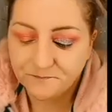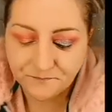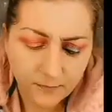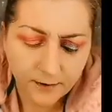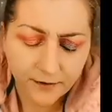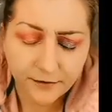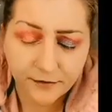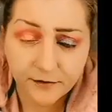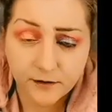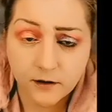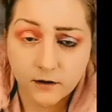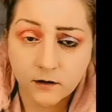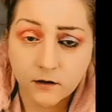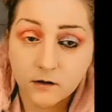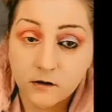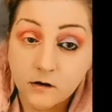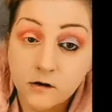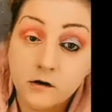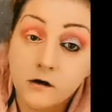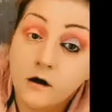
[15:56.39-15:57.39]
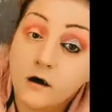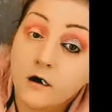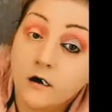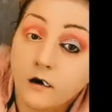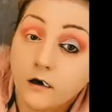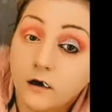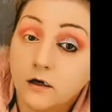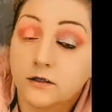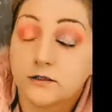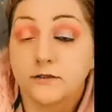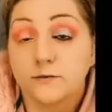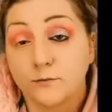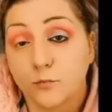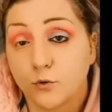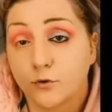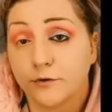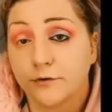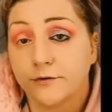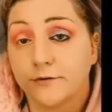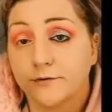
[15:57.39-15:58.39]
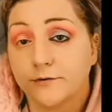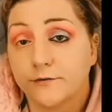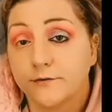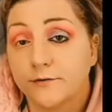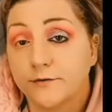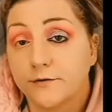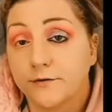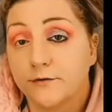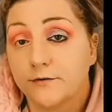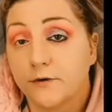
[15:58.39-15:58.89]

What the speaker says: I think it's important,